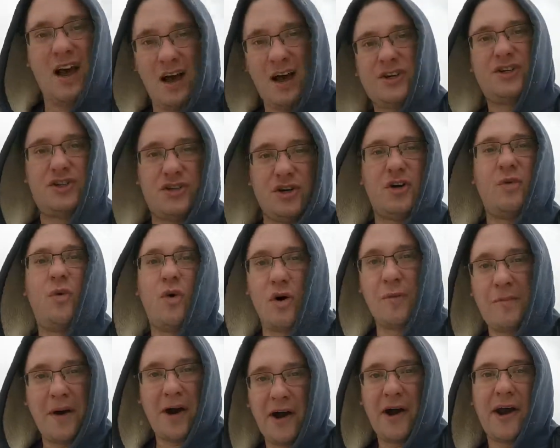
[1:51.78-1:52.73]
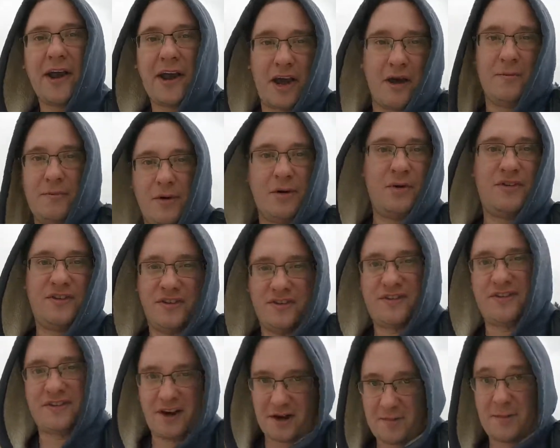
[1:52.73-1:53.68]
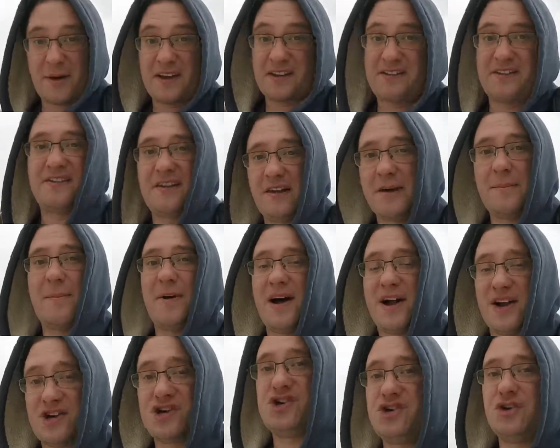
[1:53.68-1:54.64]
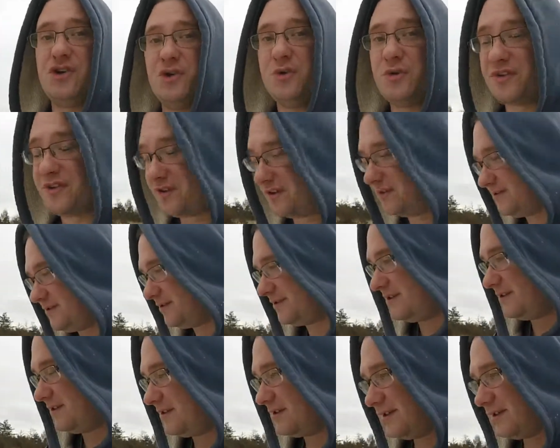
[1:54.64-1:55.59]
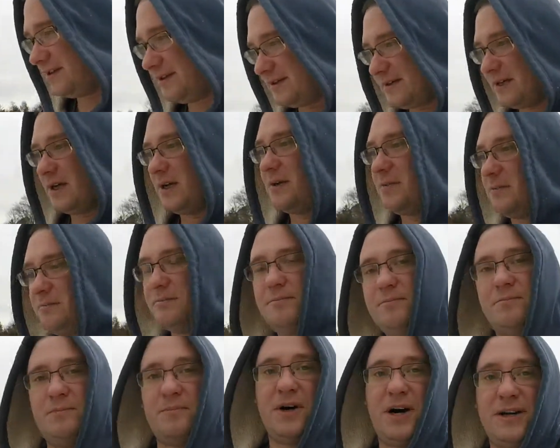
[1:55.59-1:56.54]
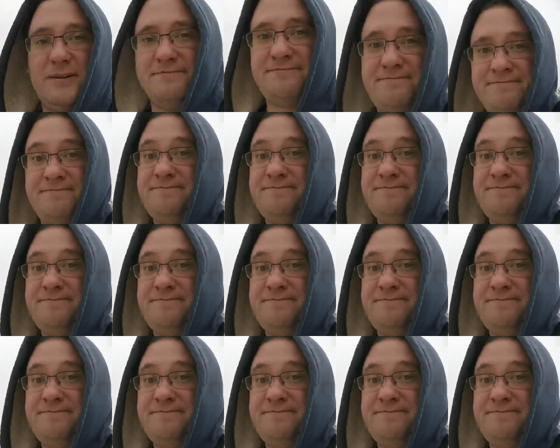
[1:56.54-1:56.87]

I should have worn my hiking boots instead of my slip-on shoes. But